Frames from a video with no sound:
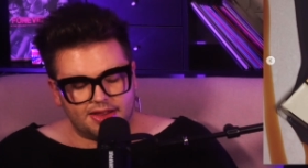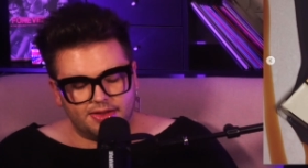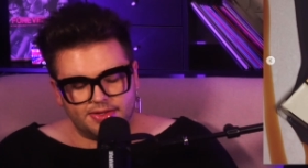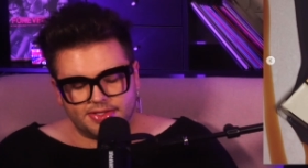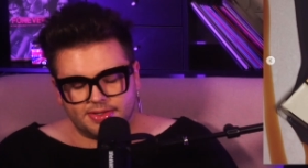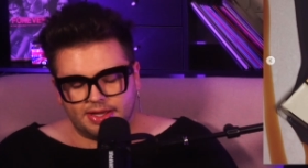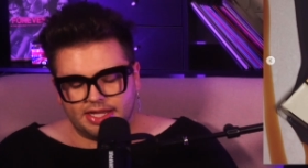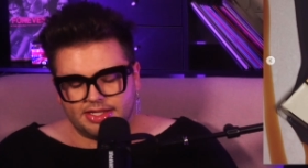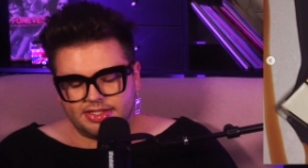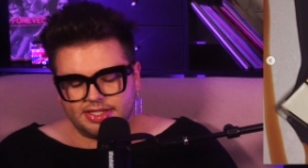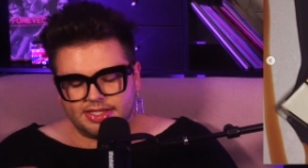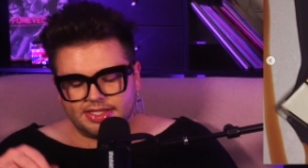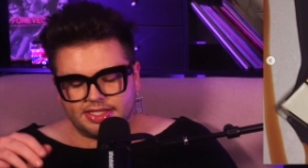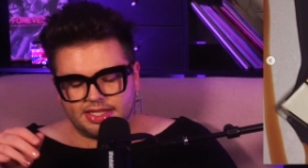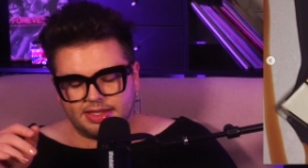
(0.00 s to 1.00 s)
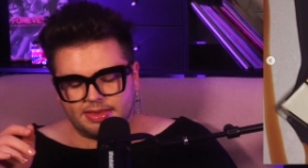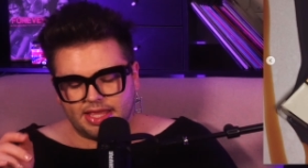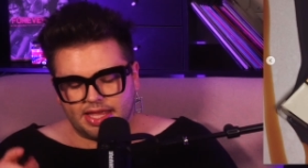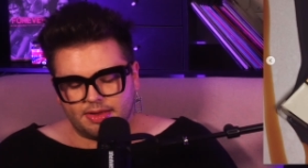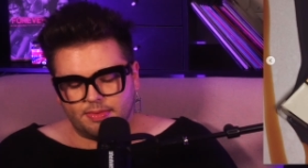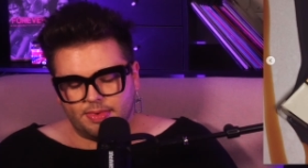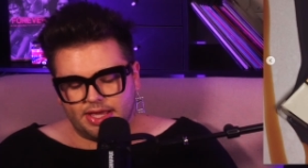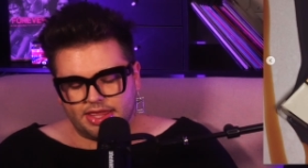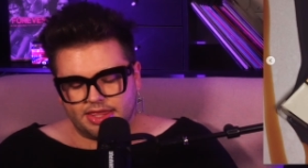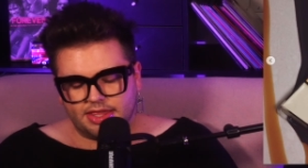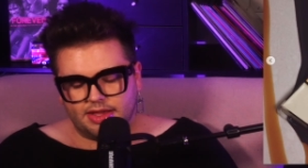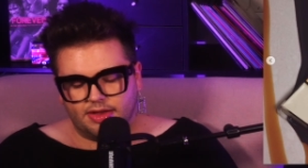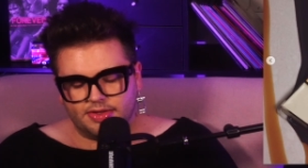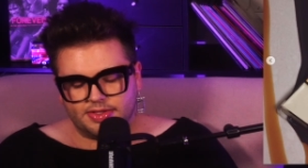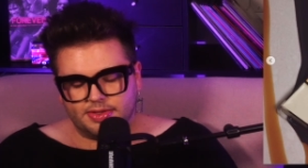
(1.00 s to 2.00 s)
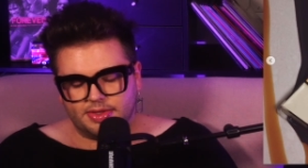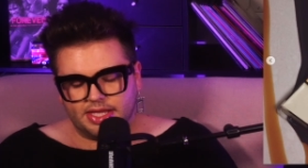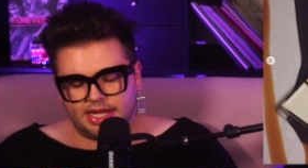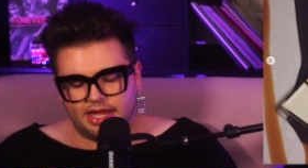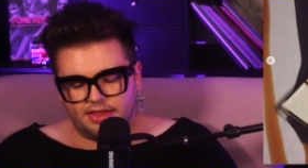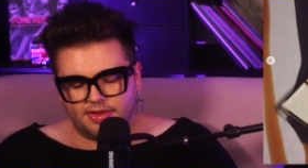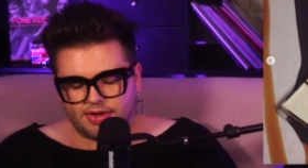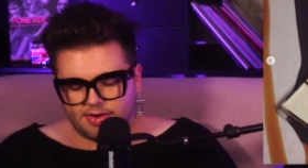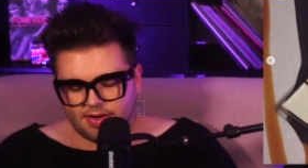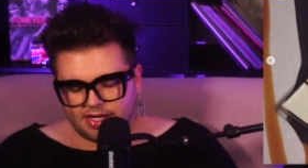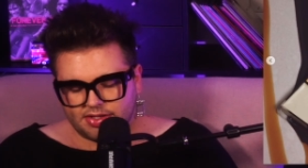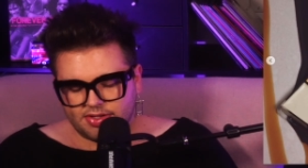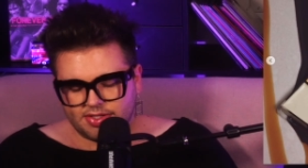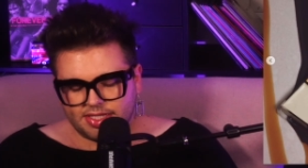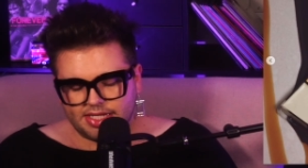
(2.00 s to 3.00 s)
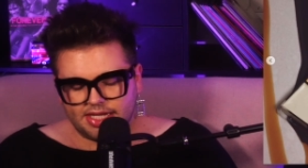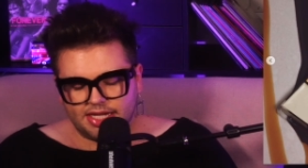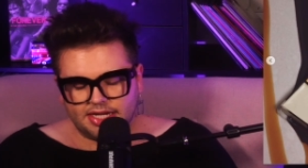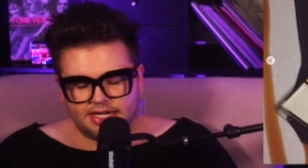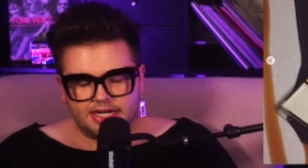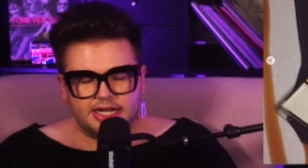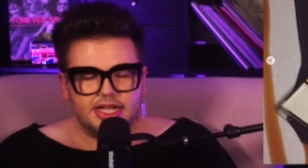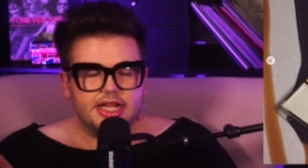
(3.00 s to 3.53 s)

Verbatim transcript: Also, I just think with also the color correctors in here,